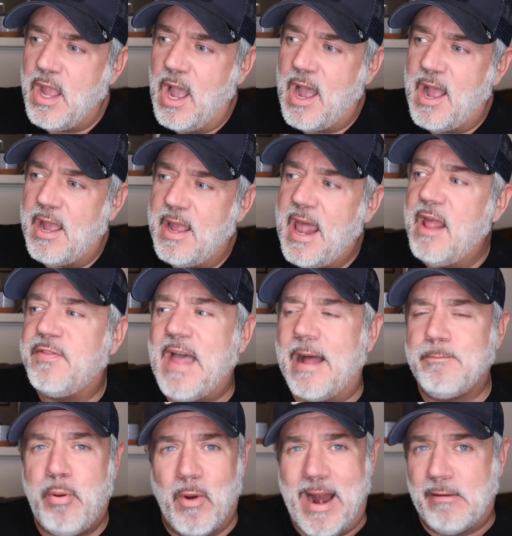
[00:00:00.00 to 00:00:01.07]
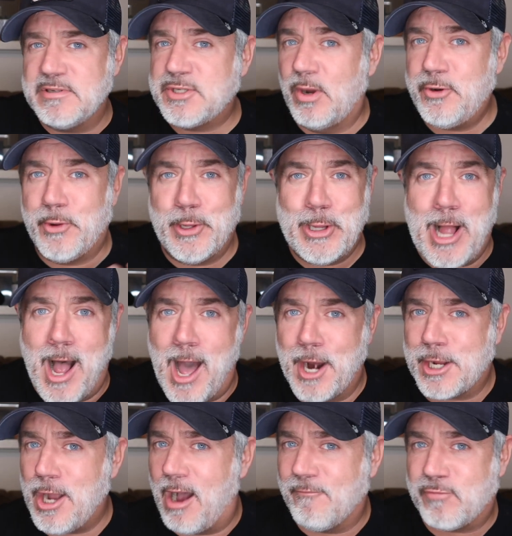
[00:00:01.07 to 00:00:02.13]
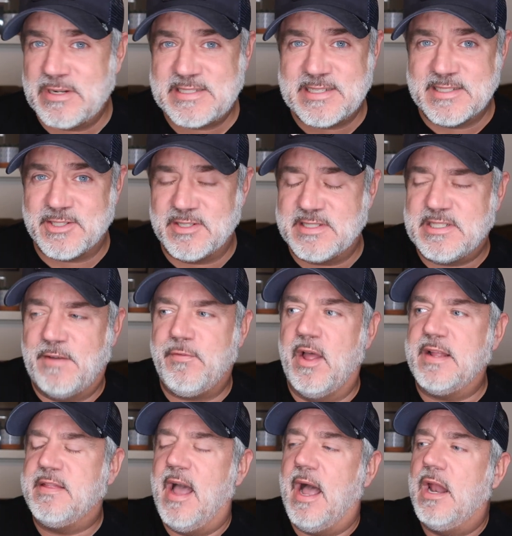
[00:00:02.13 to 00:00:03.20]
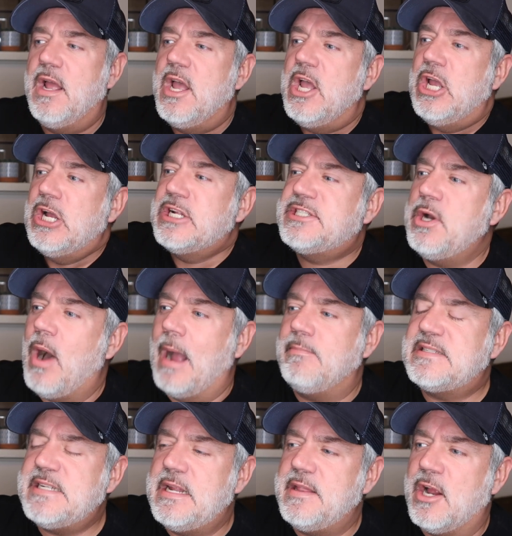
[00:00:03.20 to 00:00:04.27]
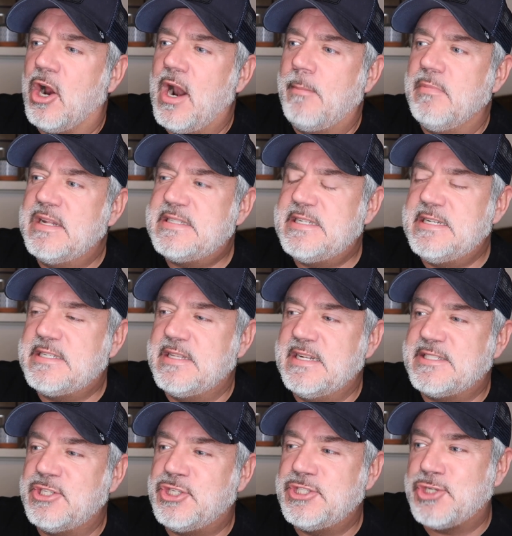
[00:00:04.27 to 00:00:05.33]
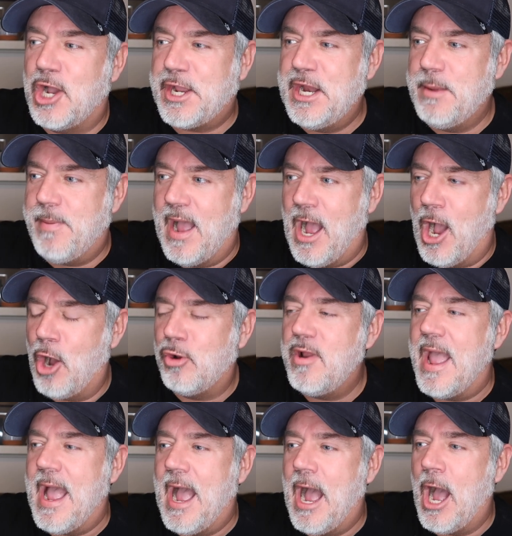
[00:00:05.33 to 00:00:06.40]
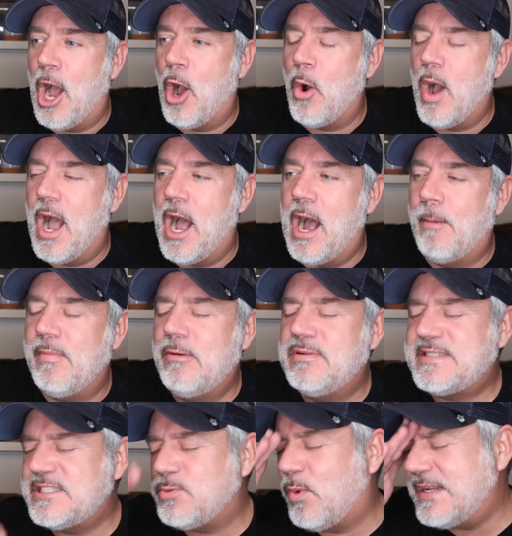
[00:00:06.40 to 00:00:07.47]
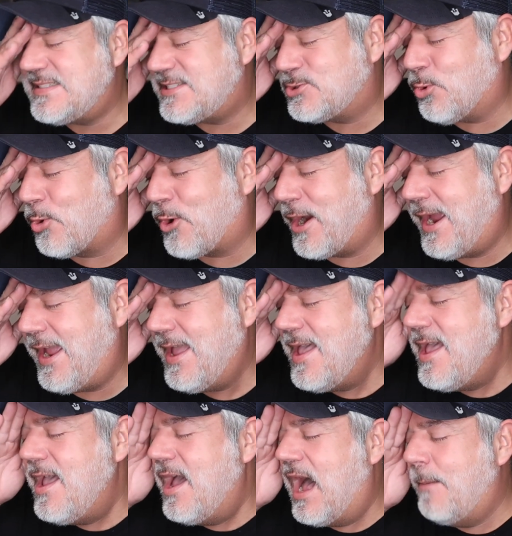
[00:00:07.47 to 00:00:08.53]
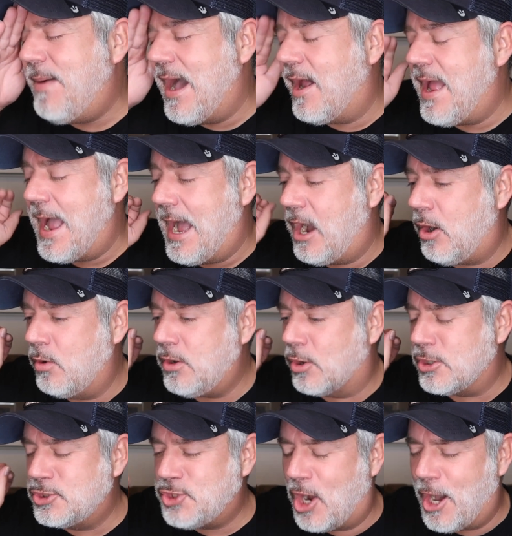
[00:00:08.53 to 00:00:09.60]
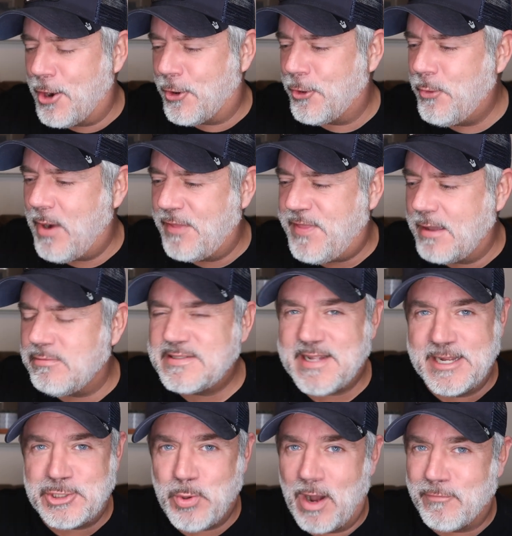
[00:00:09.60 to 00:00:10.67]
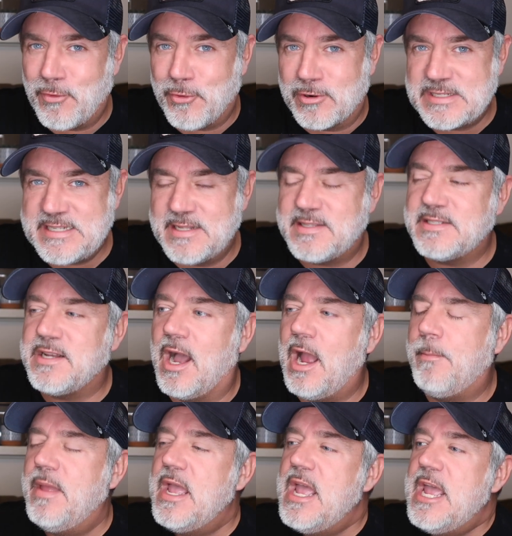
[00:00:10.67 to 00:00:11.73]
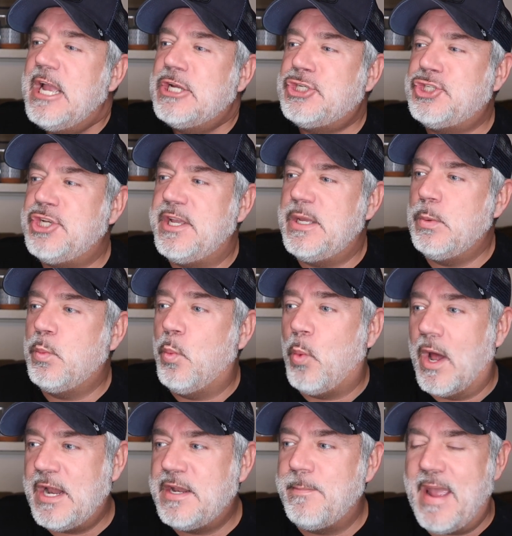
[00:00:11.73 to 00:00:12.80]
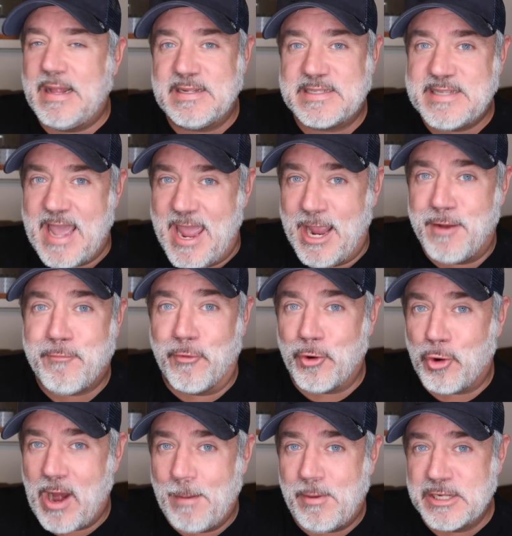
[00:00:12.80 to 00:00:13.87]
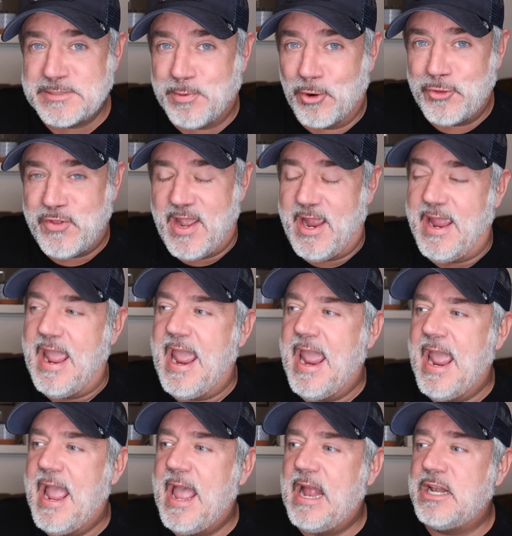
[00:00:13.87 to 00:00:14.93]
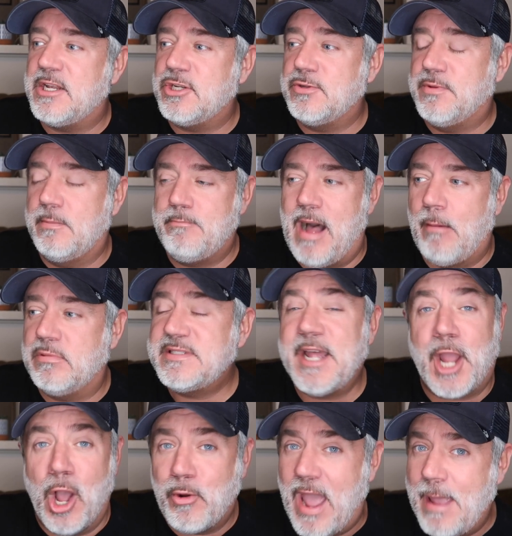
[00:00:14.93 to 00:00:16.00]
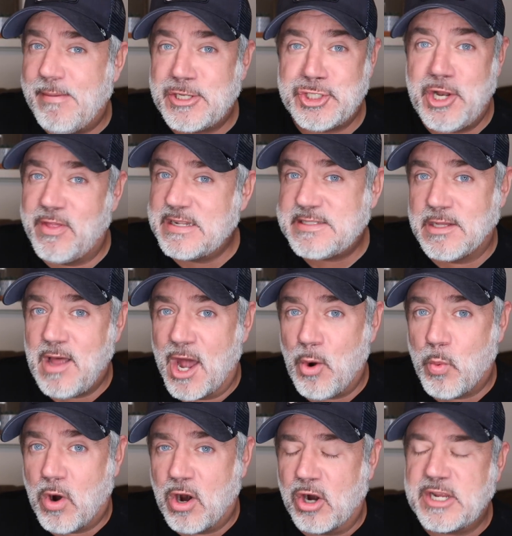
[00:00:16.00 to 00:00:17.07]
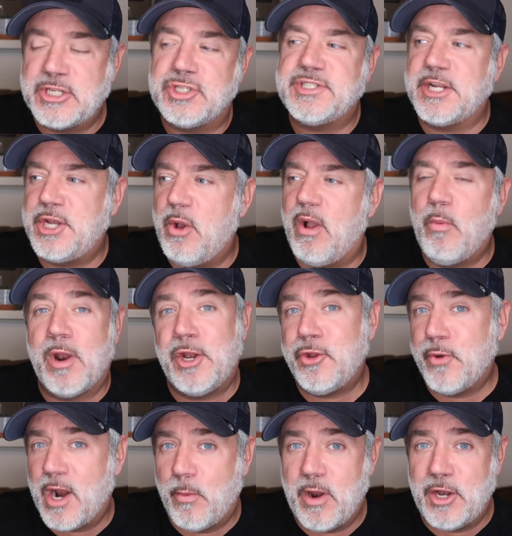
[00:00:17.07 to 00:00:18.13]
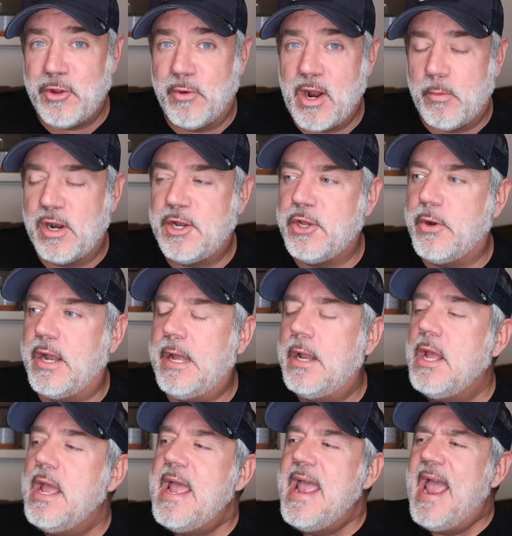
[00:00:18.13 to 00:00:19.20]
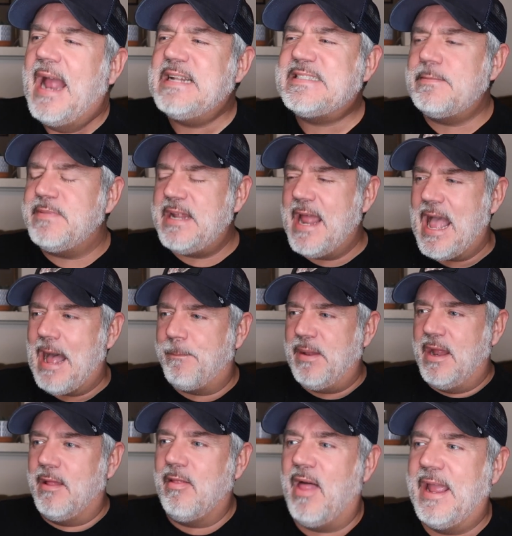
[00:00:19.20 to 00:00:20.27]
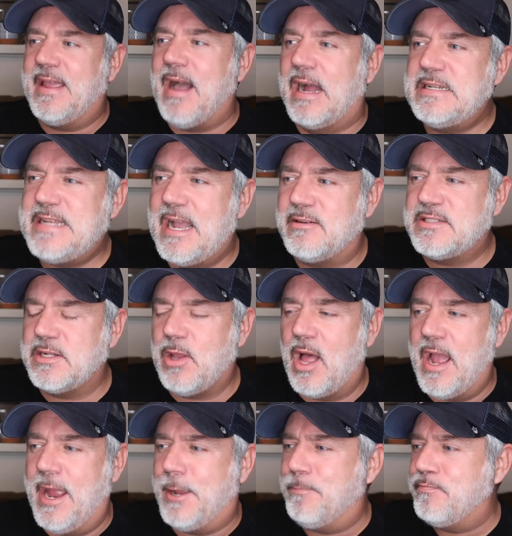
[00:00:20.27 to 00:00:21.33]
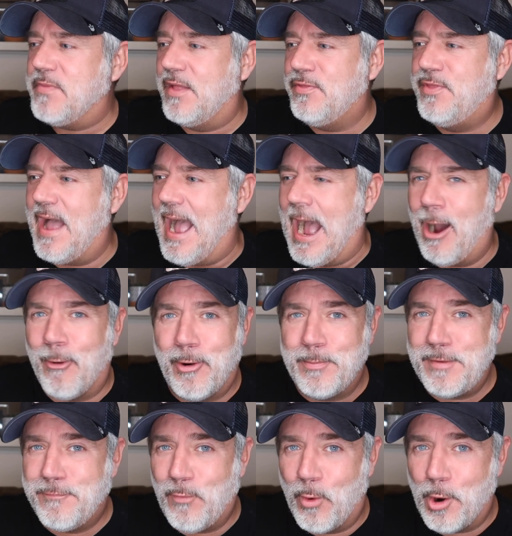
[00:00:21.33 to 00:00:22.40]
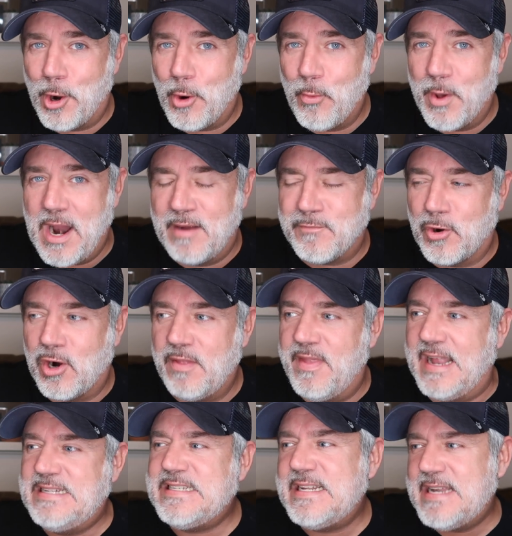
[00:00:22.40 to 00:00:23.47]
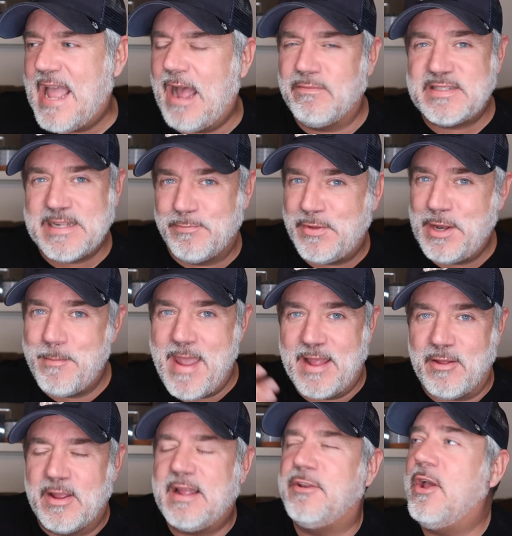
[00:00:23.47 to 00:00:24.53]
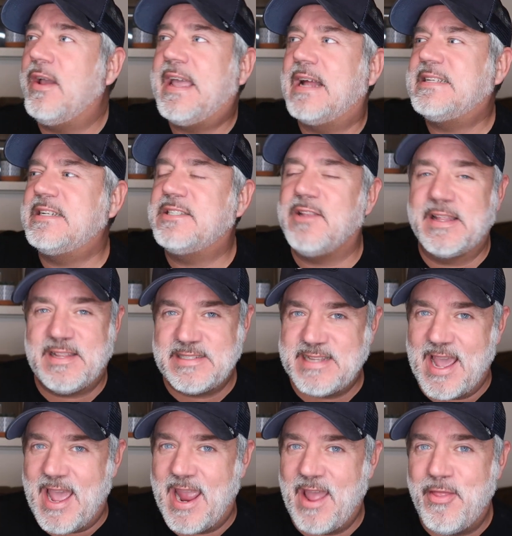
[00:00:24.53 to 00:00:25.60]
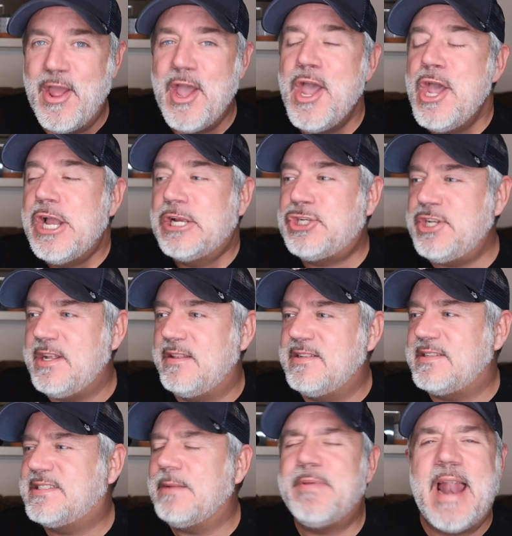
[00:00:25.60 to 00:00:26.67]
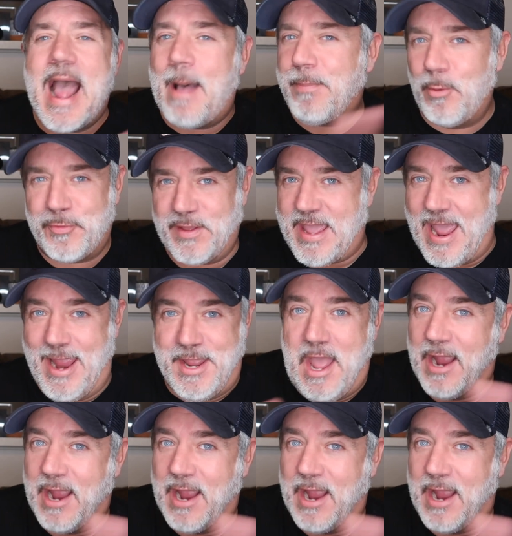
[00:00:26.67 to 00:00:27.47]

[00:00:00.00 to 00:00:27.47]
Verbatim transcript: Uh, and at that point, I was going to a lot of conferences on stuff like that. So I'm sitting there and I'm listening to this, and she's talking about how um, it was this one story about how her daughter, who I think was like twelve or thirteen at the time, she wanted to make this cake for their grandma's birthday. And the mom was like, okay, but you know, that's a lot of work. And she's like, no, I want to do it. I want to do it. I want to do it. And something happened. It like got down to like the hour before or whatever, and they didn't have something to make. And it got down to like the day, and she did, something happened with the cake.